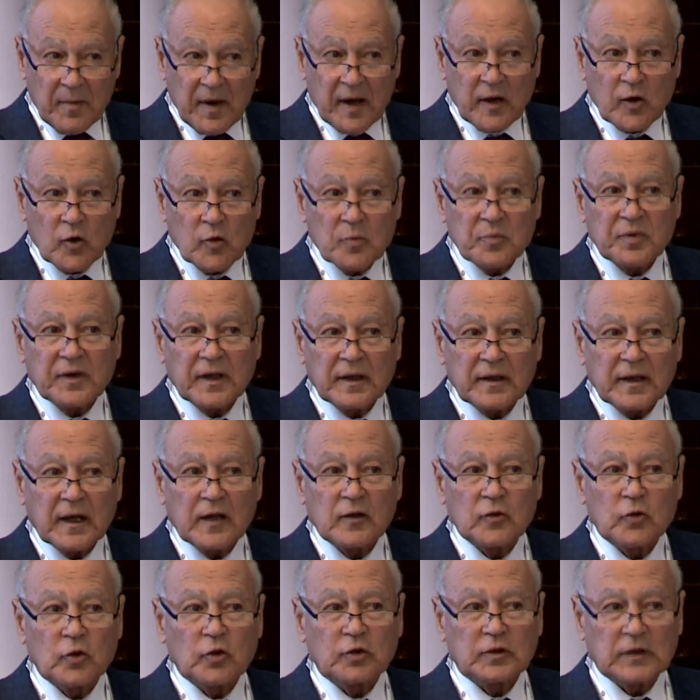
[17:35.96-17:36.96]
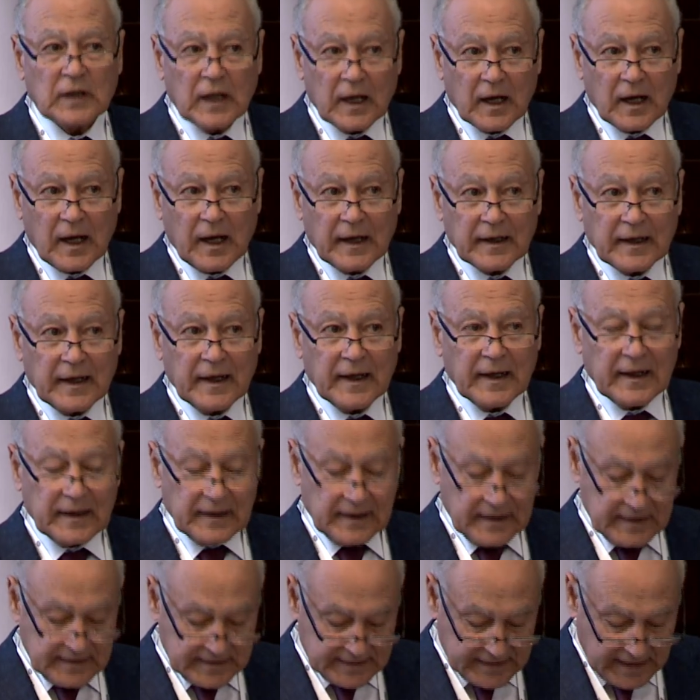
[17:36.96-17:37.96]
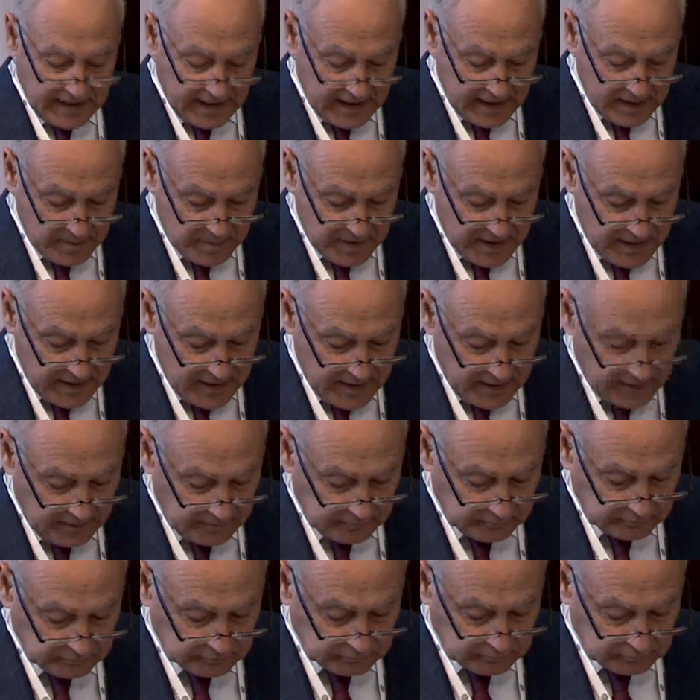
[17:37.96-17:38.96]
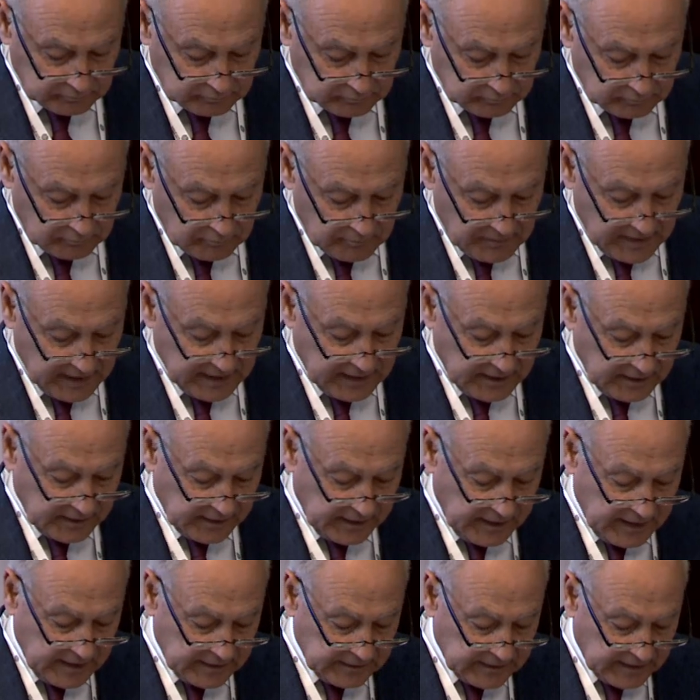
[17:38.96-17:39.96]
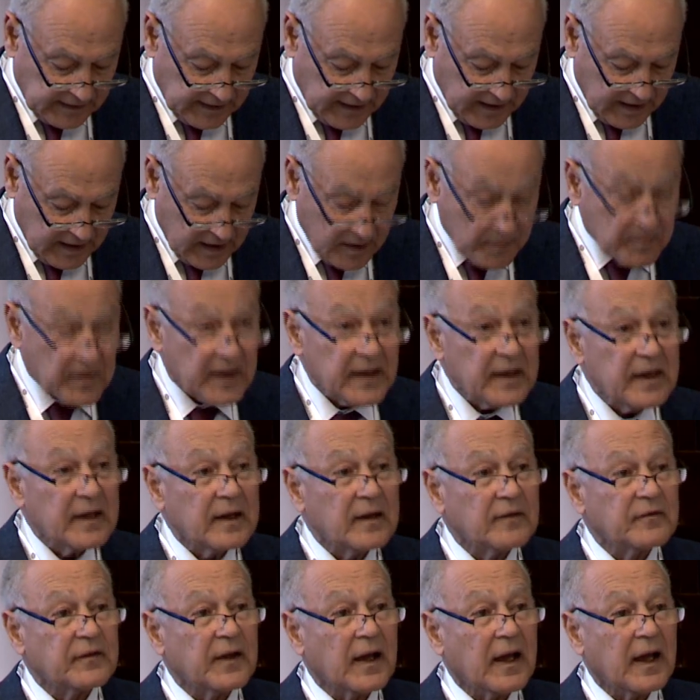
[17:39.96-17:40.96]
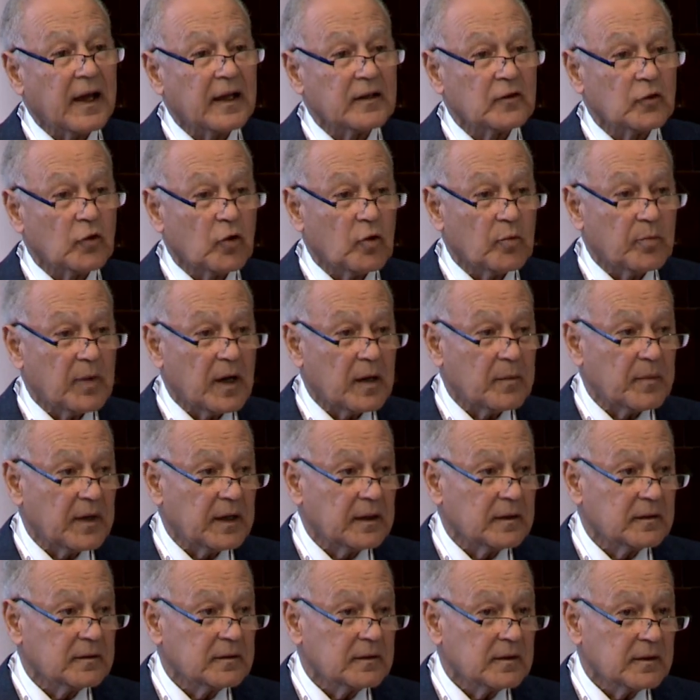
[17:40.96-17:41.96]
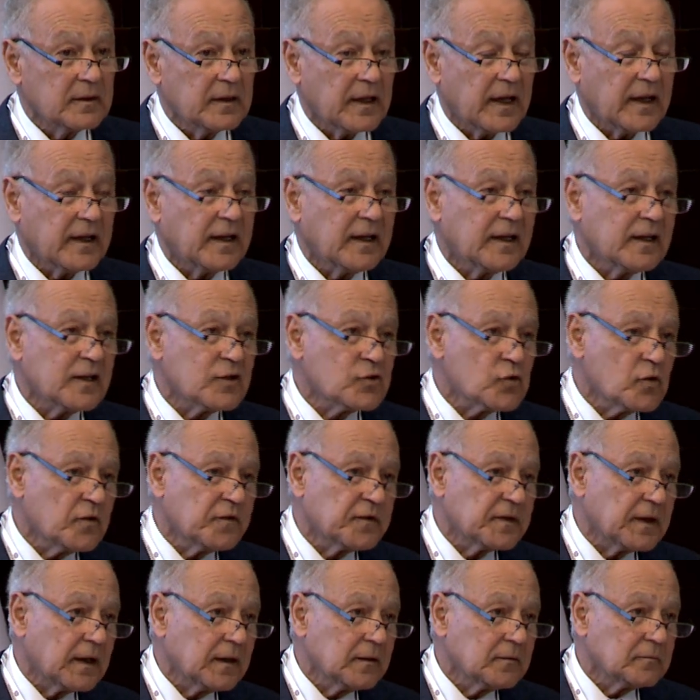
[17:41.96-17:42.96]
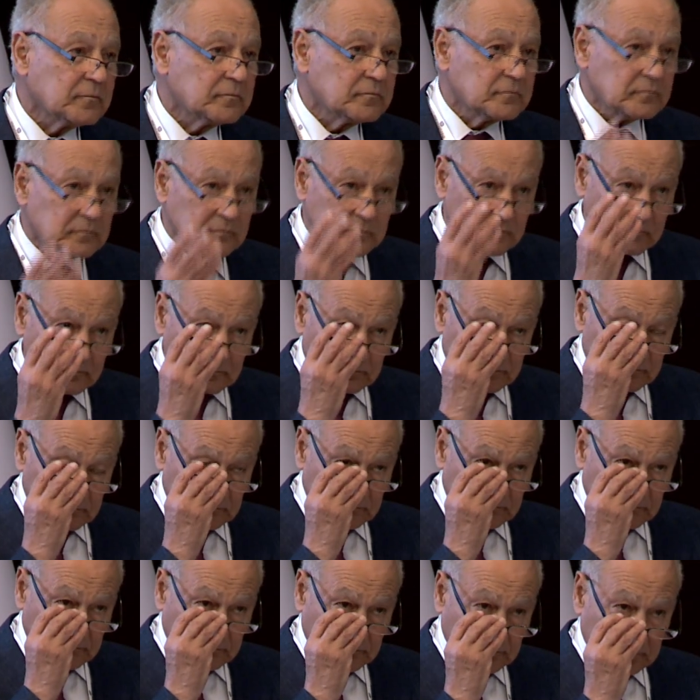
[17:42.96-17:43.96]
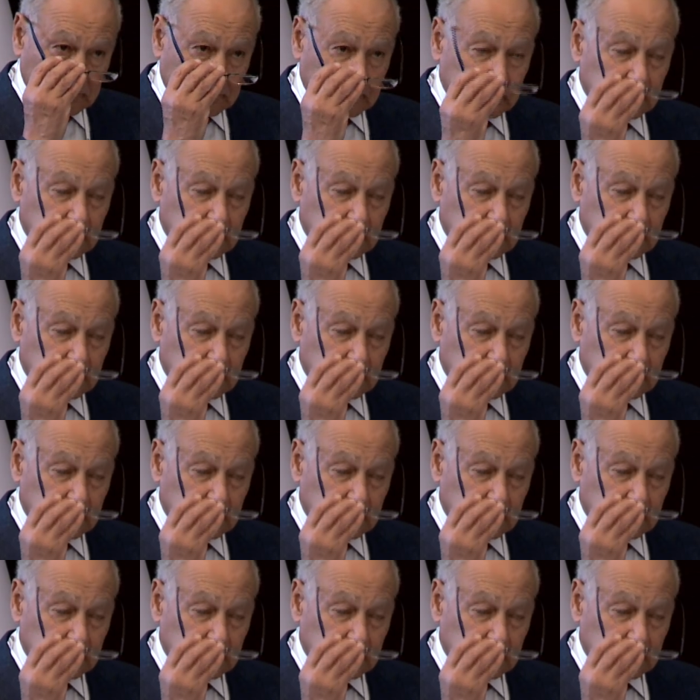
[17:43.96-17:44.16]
that we could see can be called the withdrawal tendency from the dominating the world is from the Obama era.